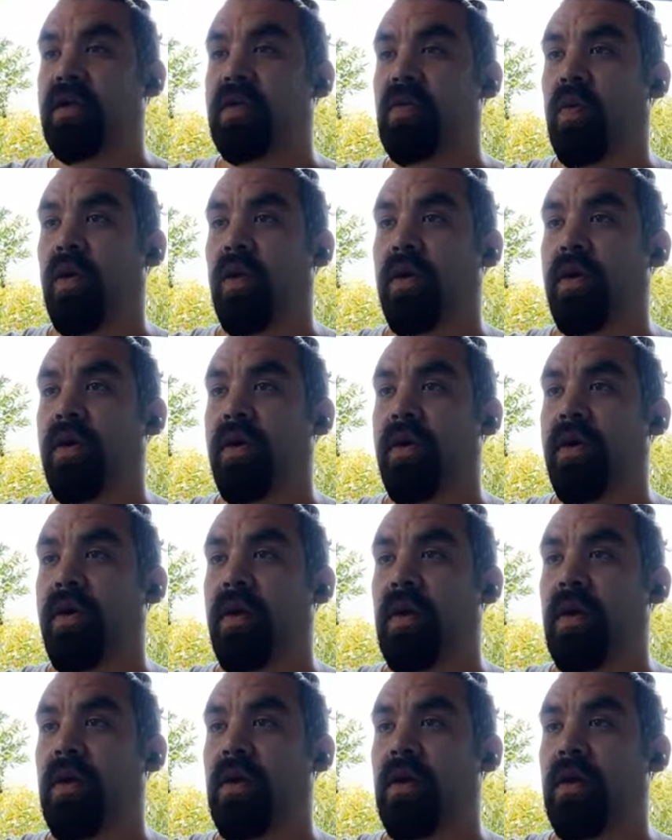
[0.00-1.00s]
just won her
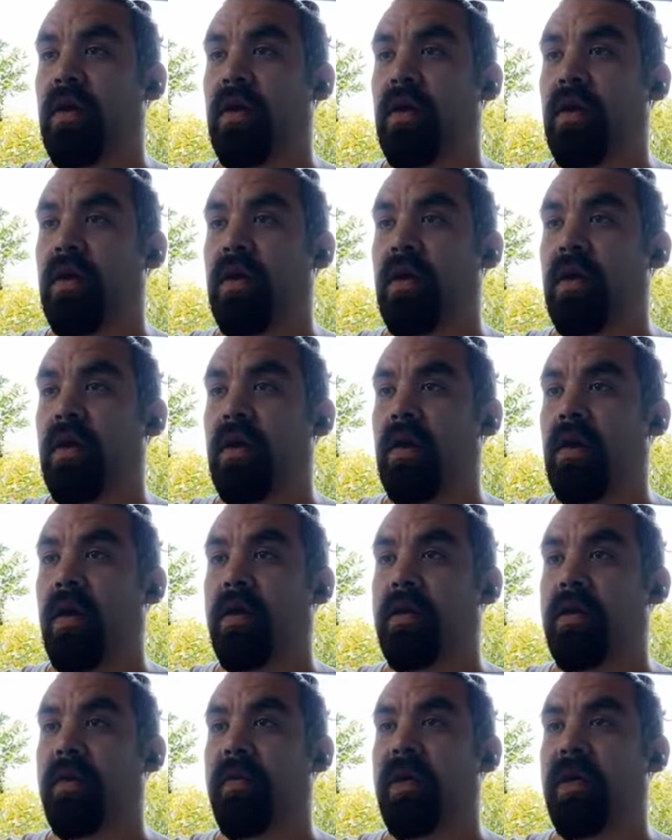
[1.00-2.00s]
heat in the
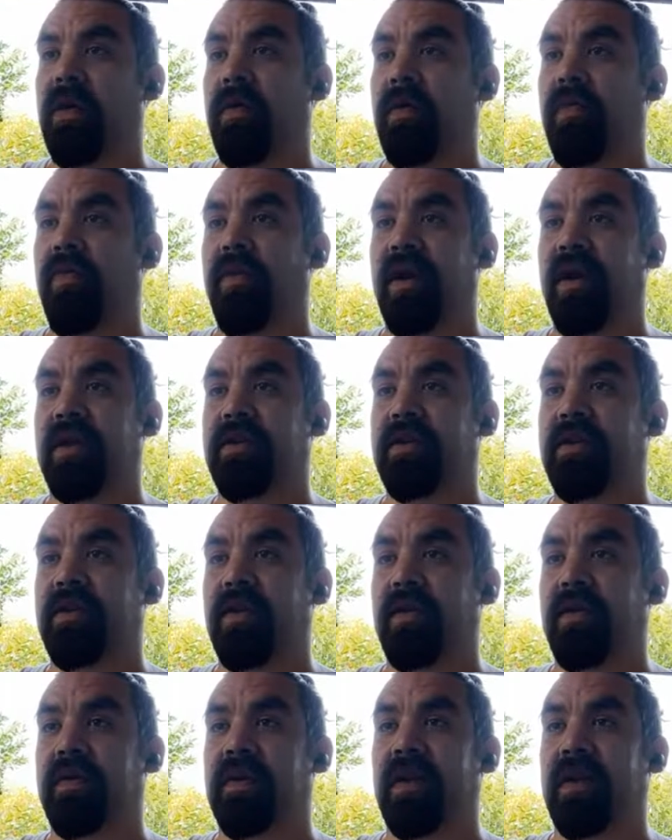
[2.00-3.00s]
100-meter
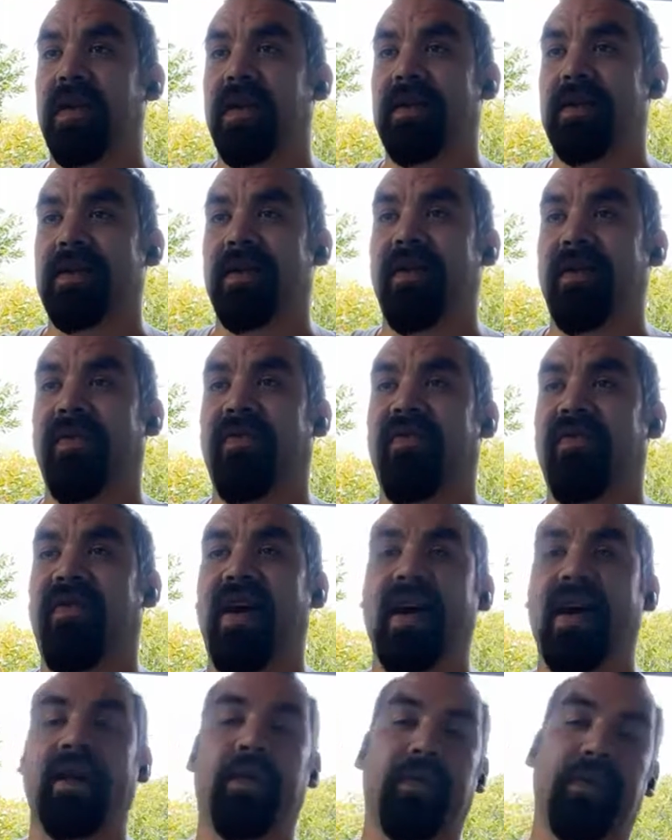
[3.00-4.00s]
breaststroke to get to the
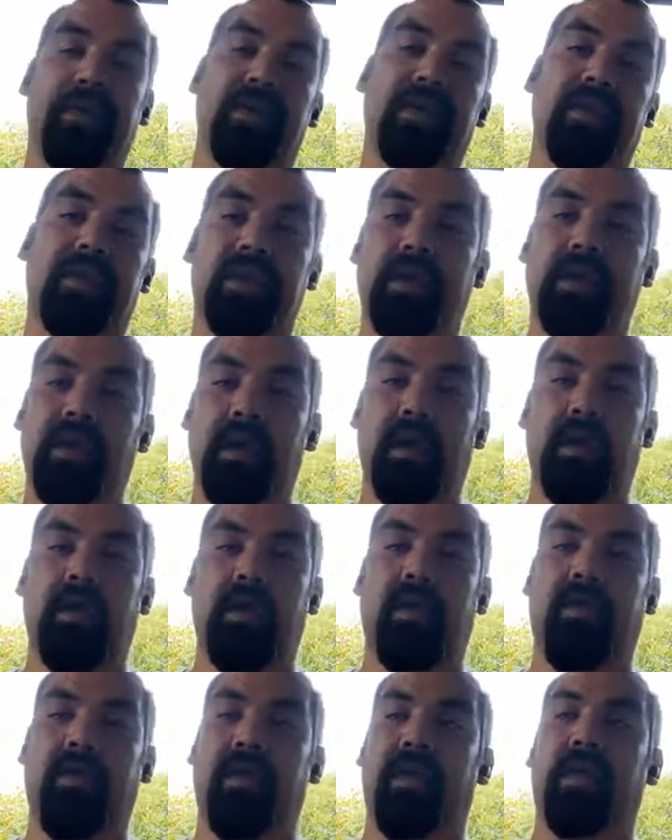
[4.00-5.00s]
finals
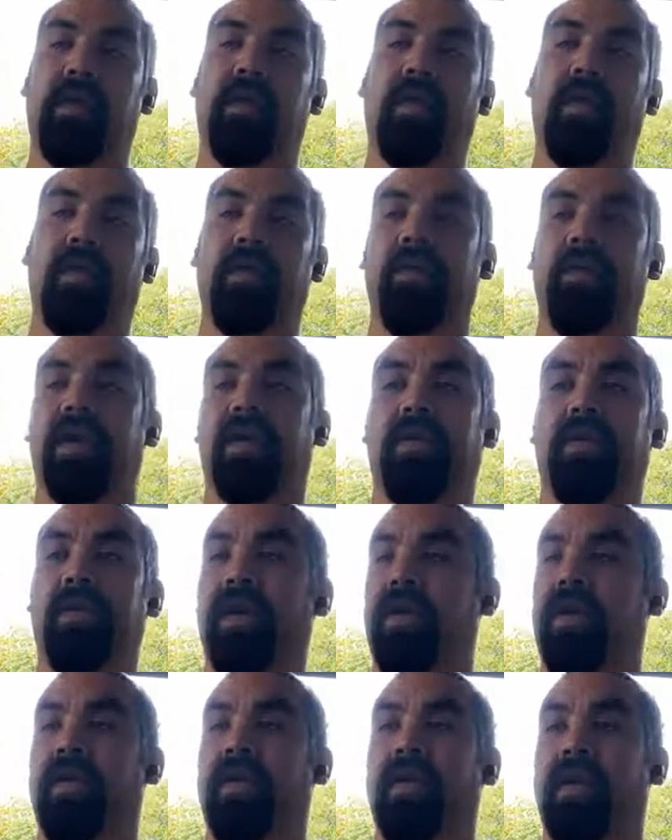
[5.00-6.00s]
for the gold medal
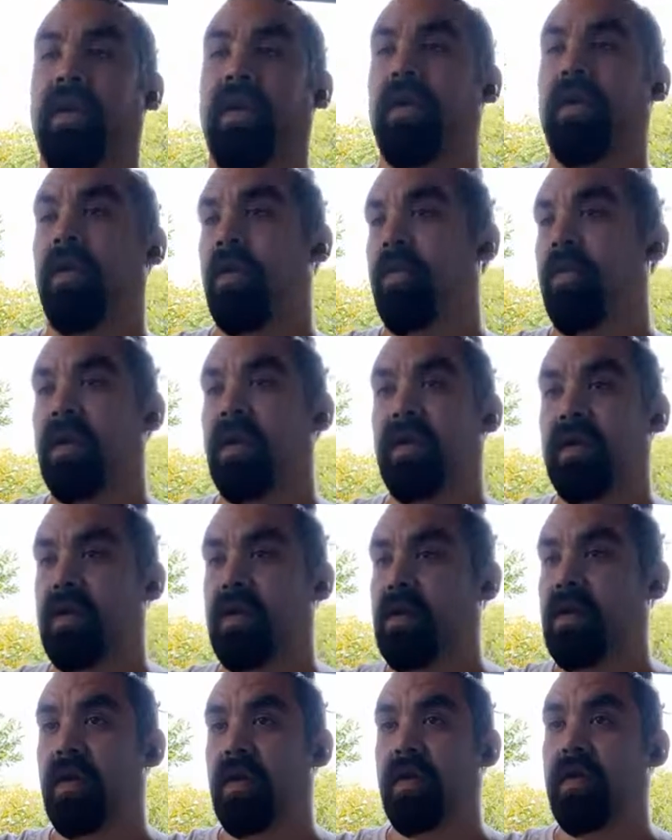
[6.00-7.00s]
round of the Olympics.